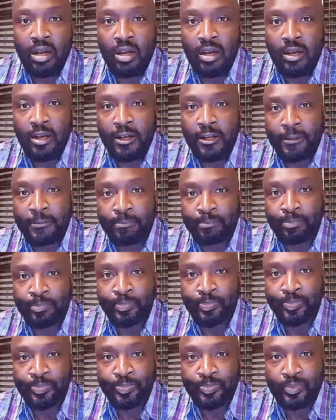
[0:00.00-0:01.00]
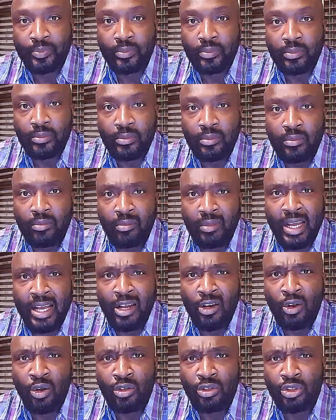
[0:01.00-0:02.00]
And
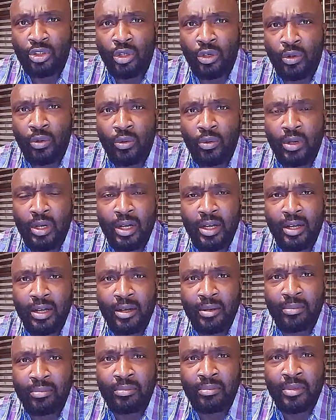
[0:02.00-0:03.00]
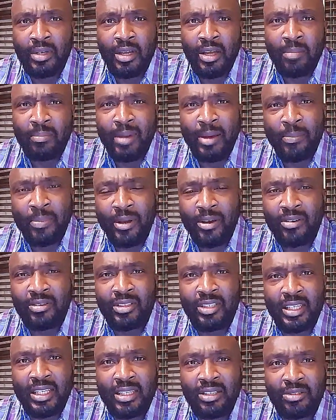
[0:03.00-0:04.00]
also, my
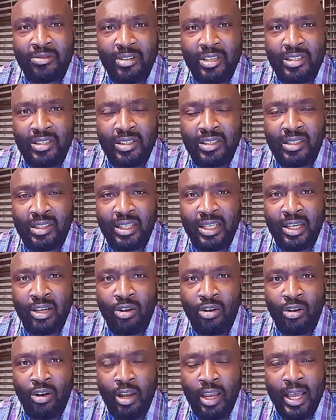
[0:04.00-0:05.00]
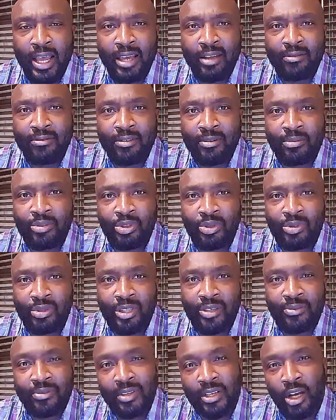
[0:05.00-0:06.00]
parents, interestingly, are like from two
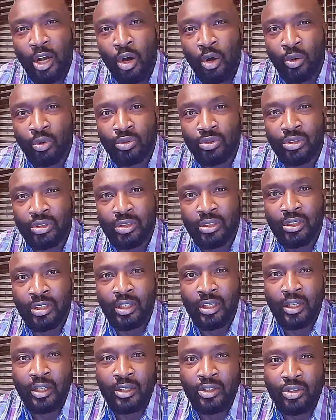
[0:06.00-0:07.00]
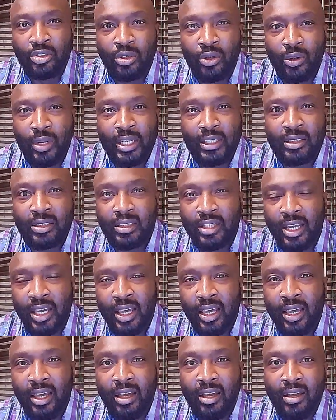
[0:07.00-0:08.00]
different coasts. So let's
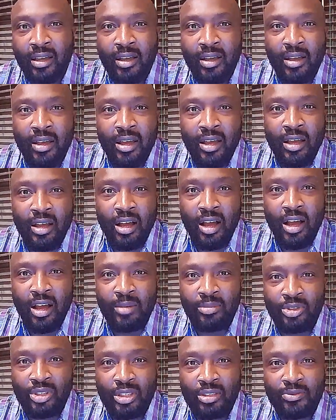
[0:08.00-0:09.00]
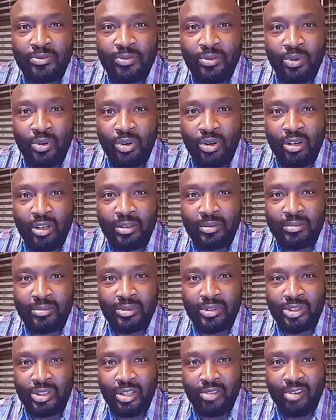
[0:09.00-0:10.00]
say, just for
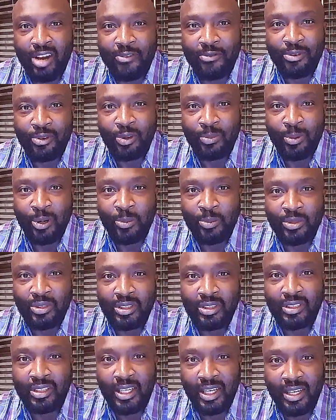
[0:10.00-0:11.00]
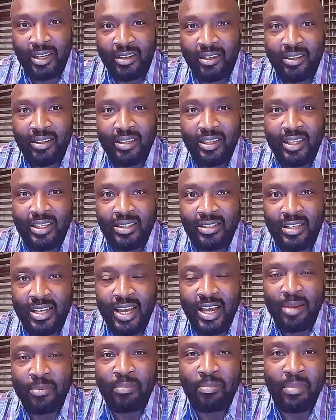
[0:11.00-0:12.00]
geographical purposes here, is
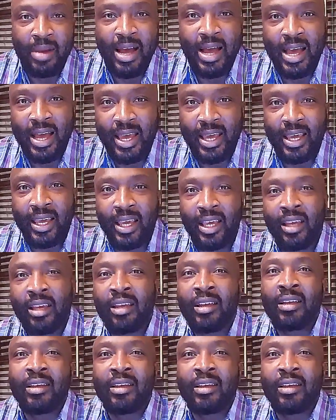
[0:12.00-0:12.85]
that my